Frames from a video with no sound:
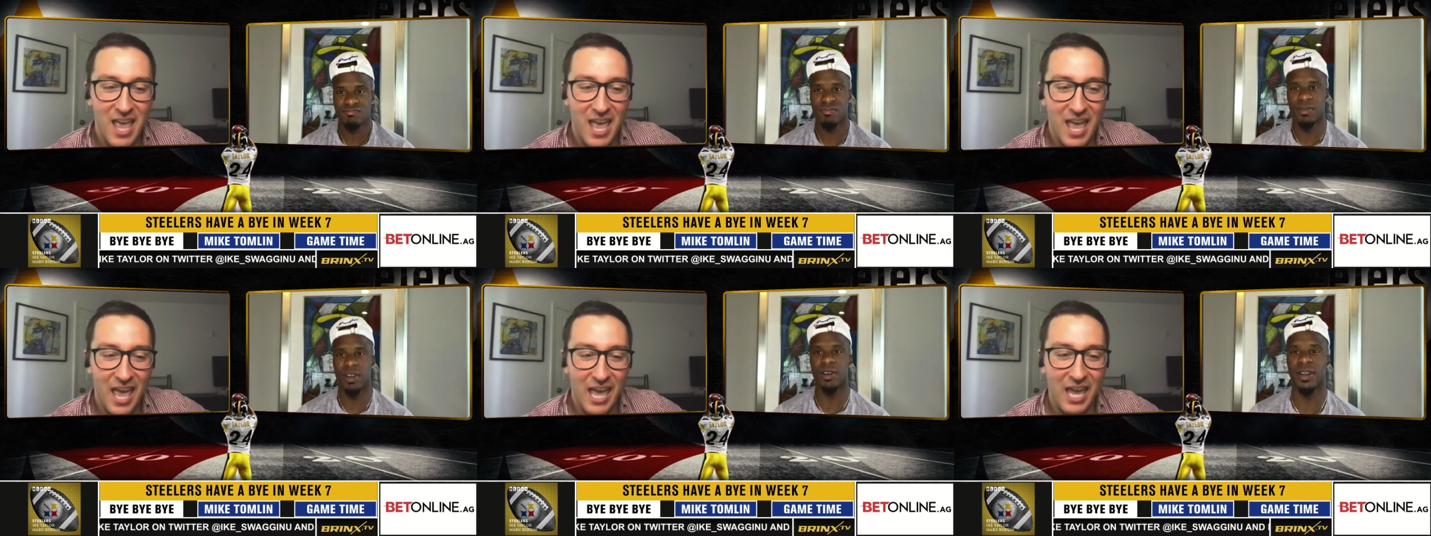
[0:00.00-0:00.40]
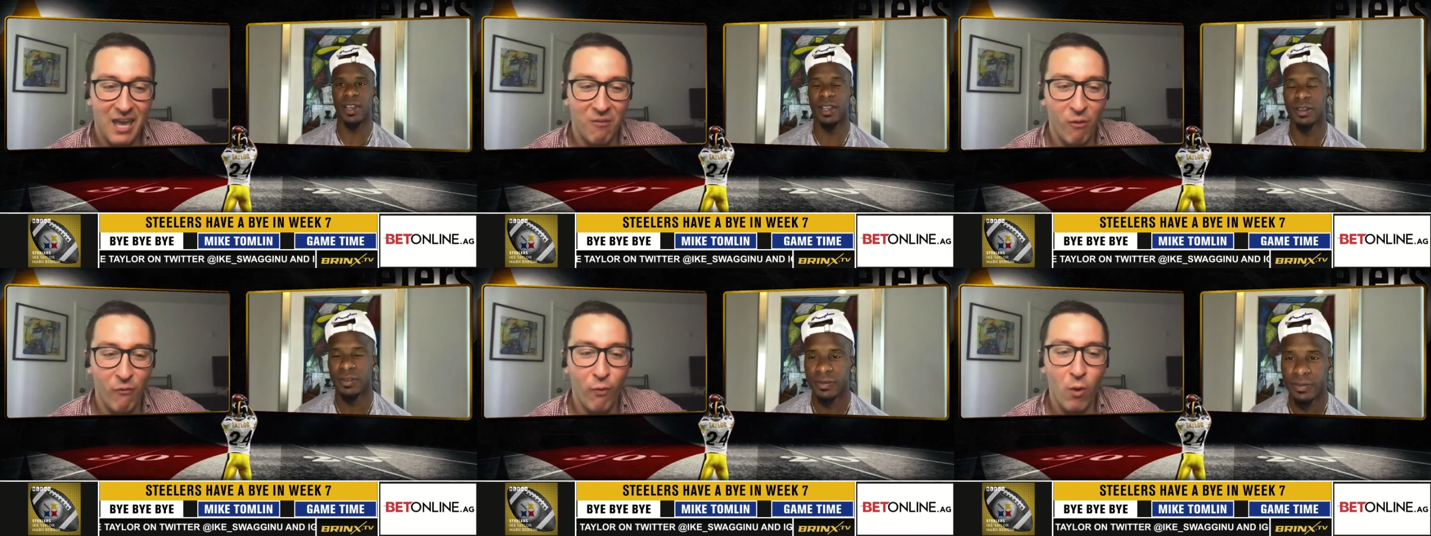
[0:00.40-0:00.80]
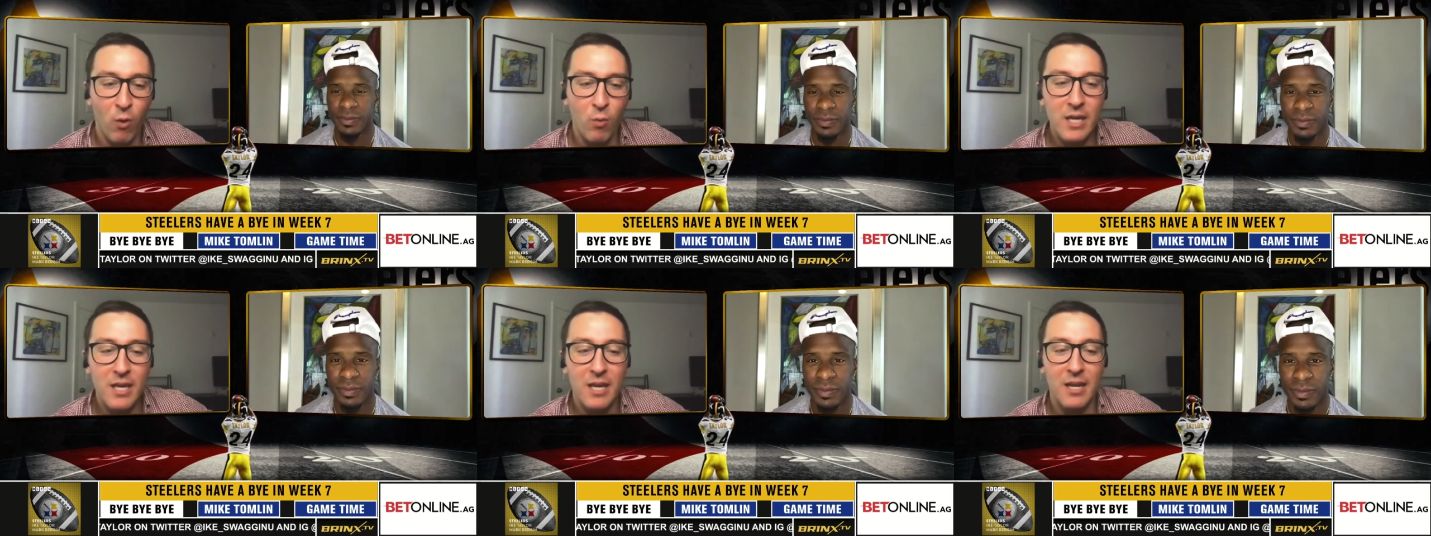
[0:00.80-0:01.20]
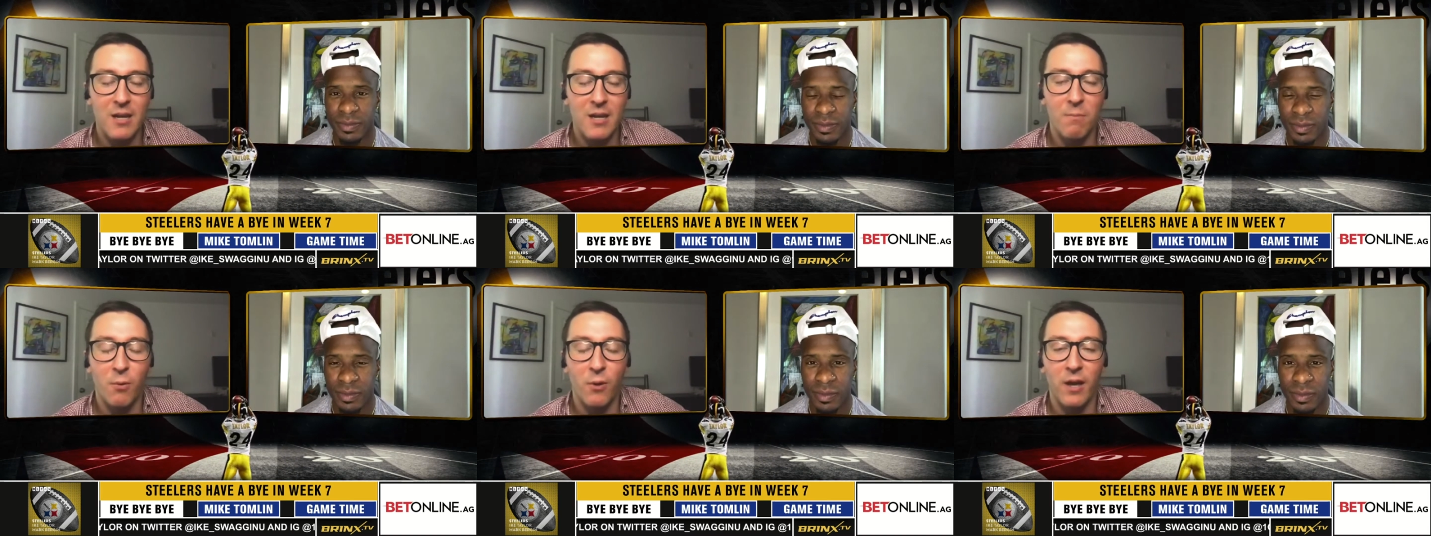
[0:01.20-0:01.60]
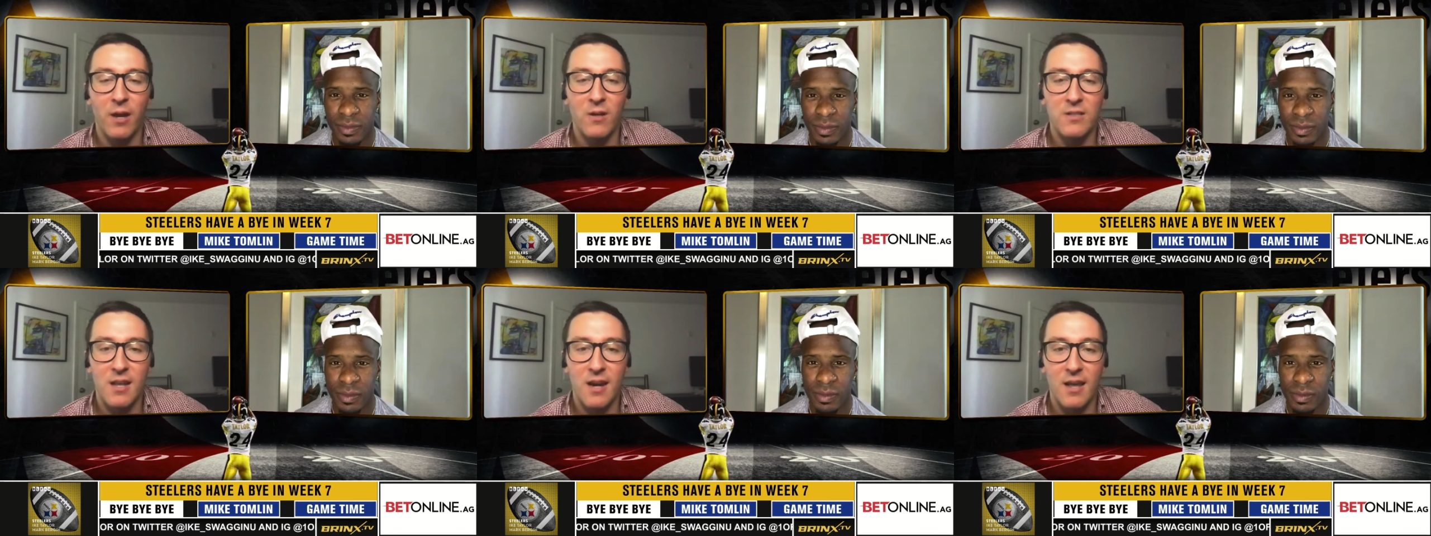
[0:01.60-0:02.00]
Speaker 1: And okay. before we get into
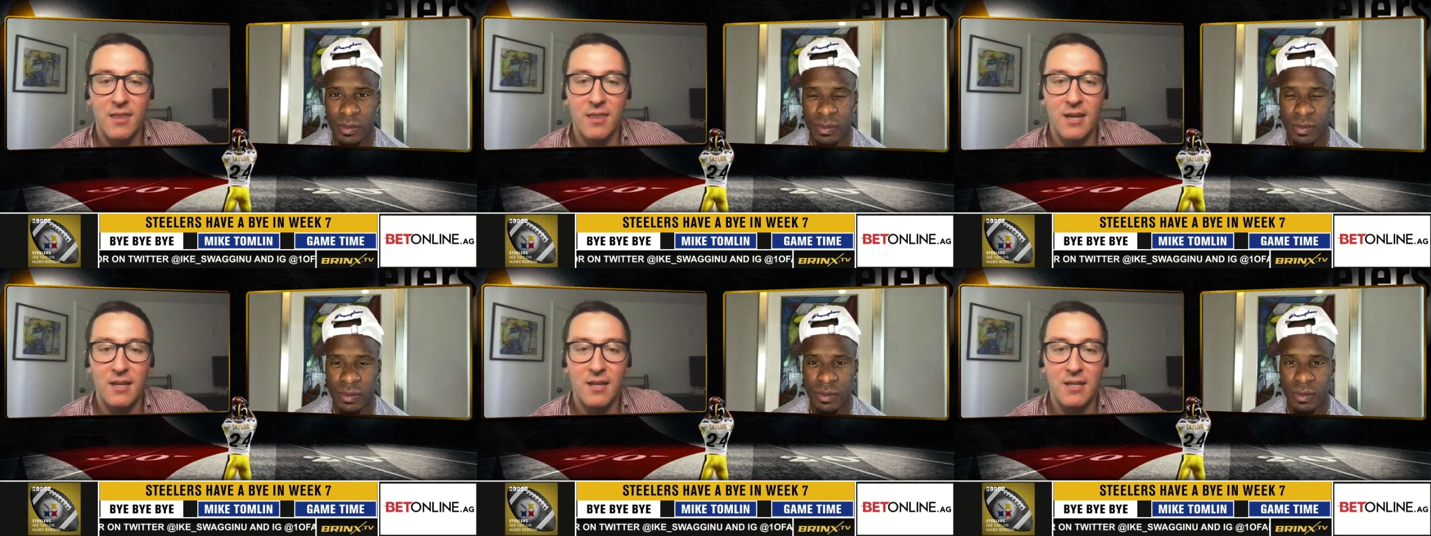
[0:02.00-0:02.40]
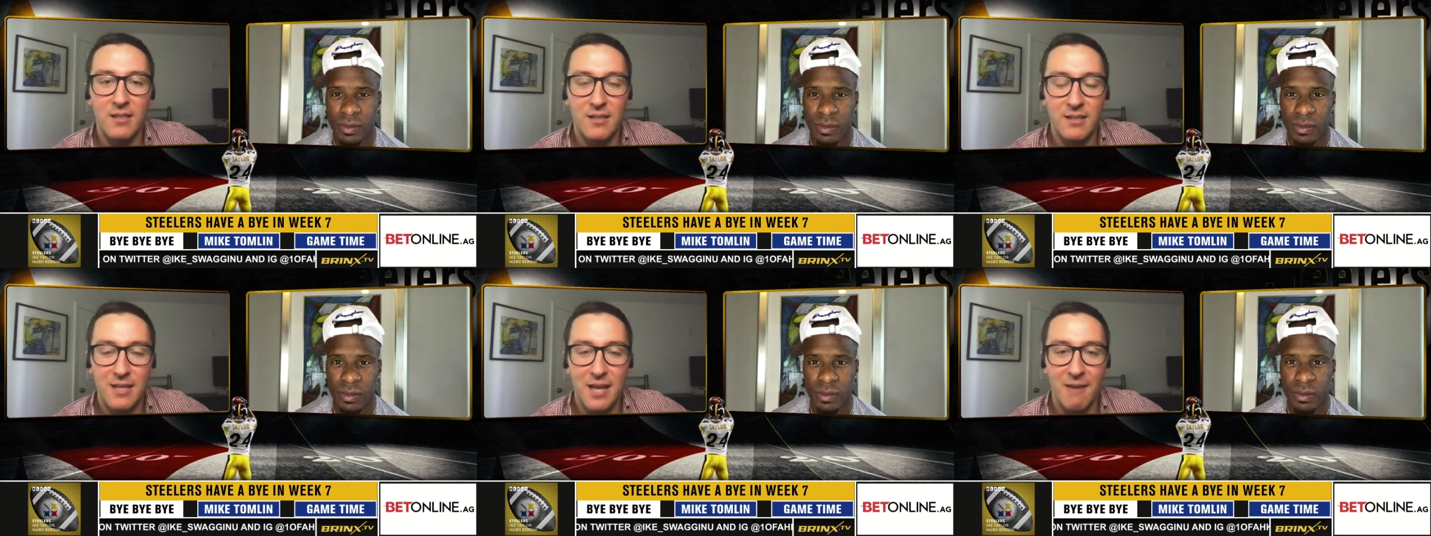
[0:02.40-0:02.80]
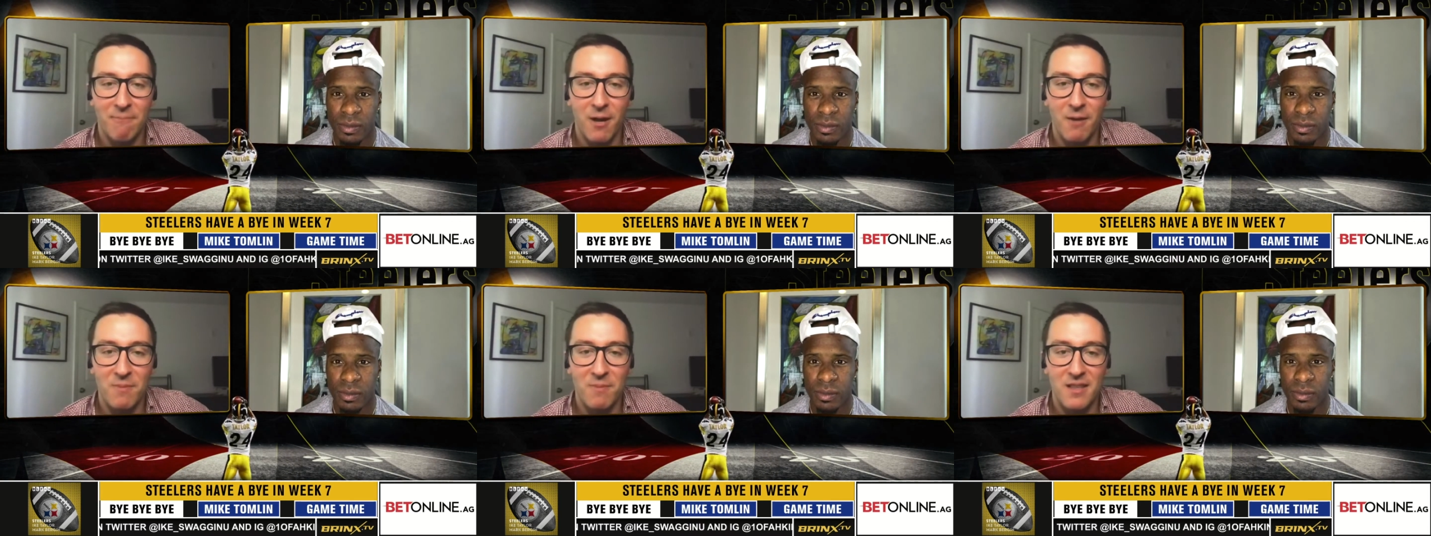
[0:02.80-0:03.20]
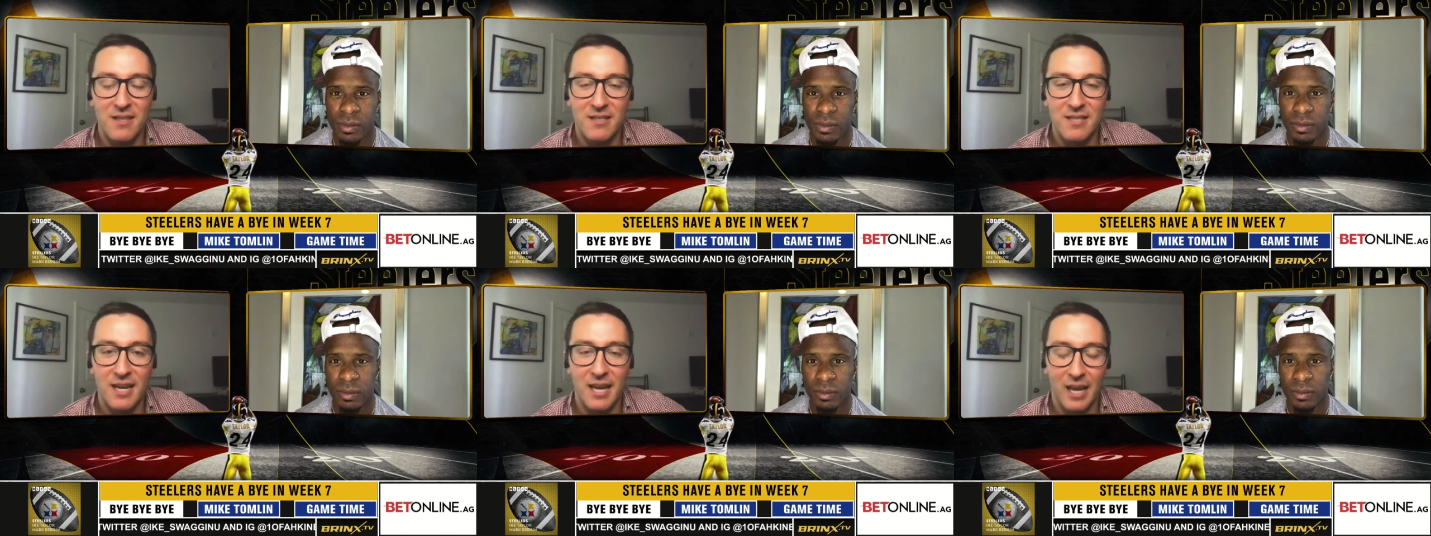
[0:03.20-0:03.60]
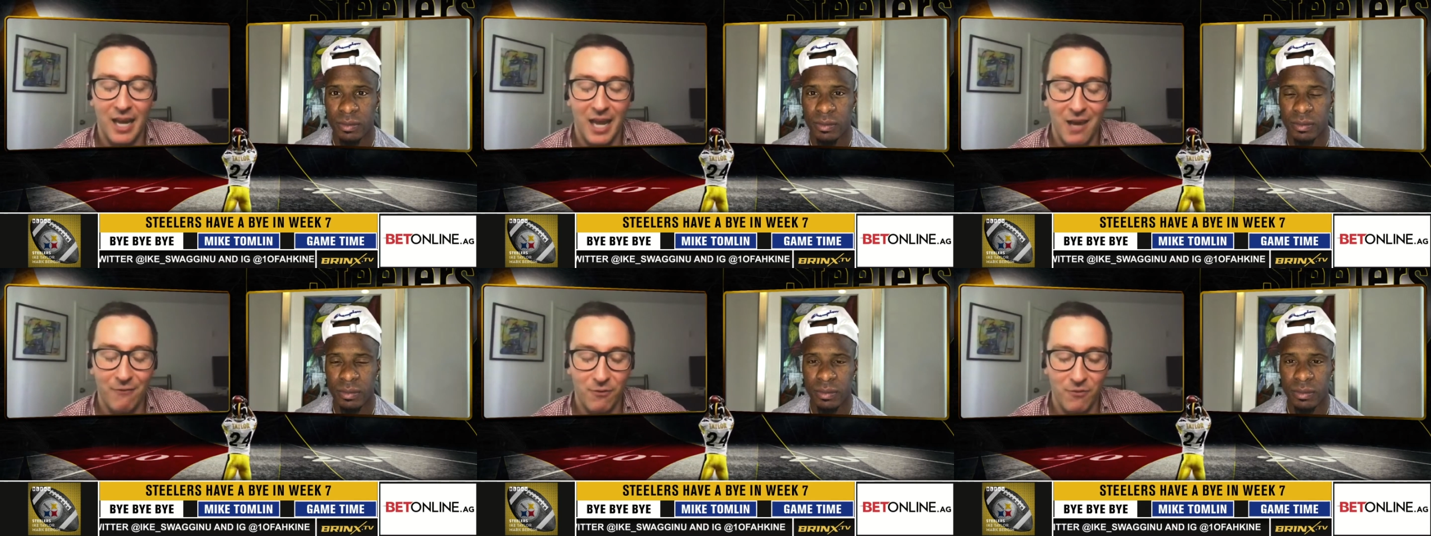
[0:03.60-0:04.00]
players that I think need to step up in the second
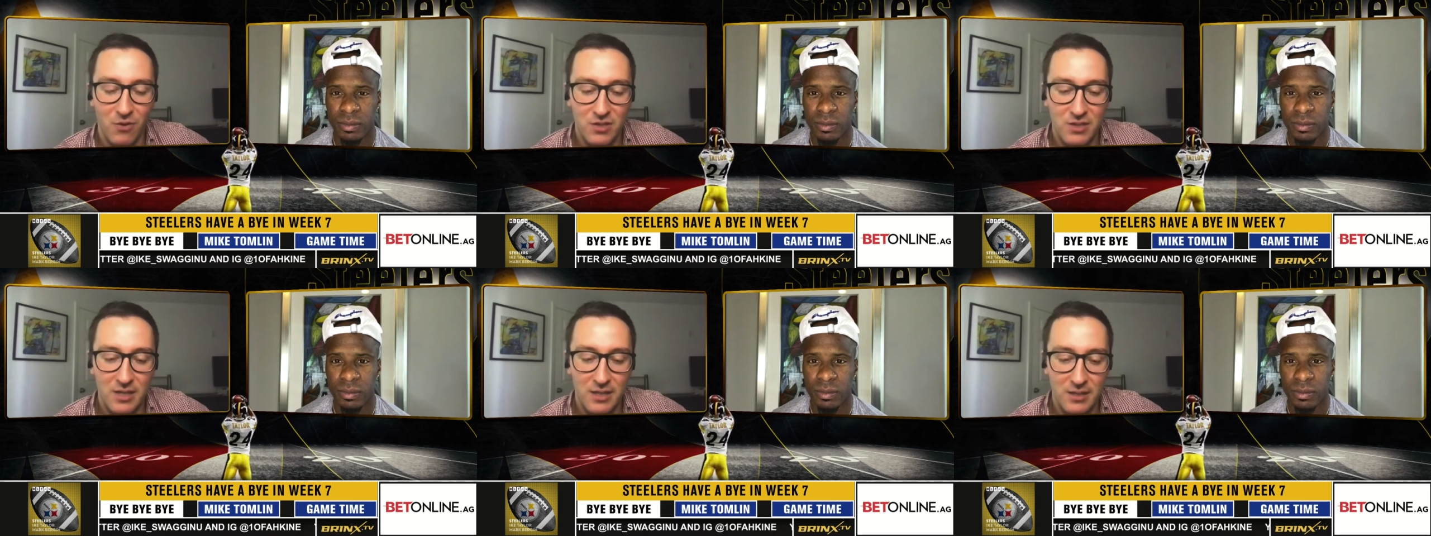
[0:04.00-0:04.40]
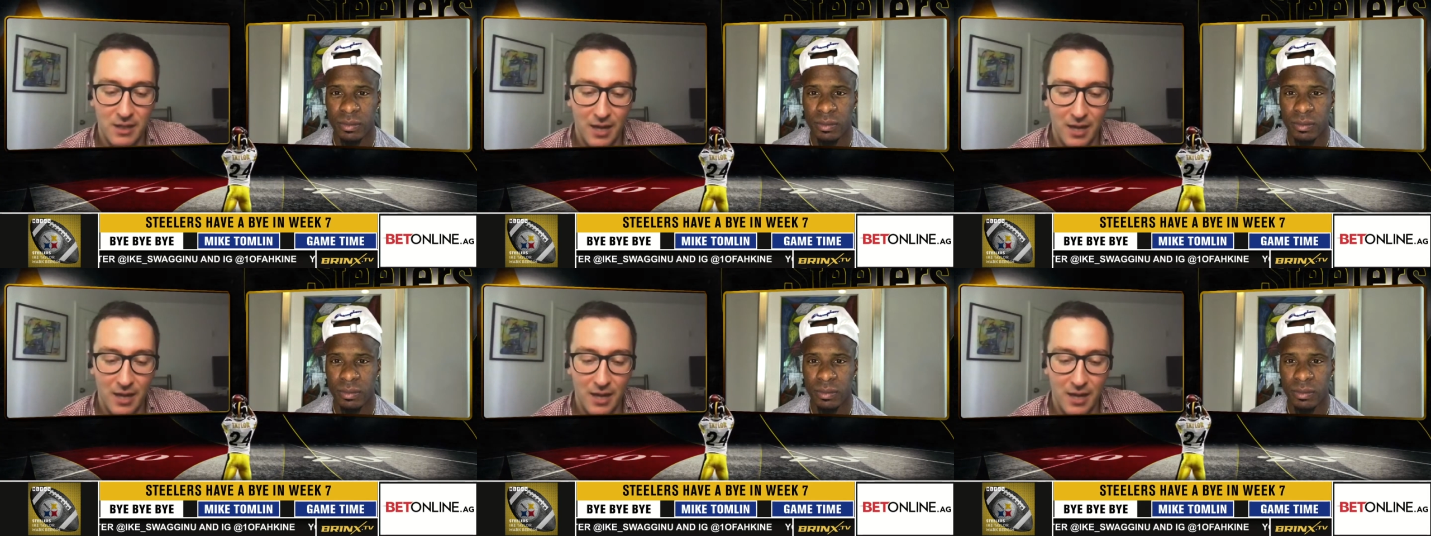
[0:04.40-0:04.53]
half of the season,